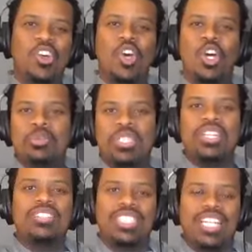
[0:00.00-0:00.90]

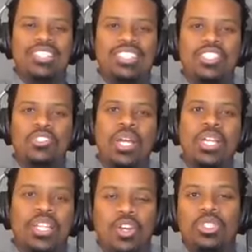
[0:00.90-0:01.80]
upstairs, downstairs, right?
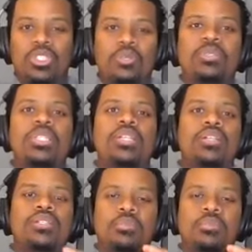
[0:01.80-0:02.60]
The coaches are upstairs,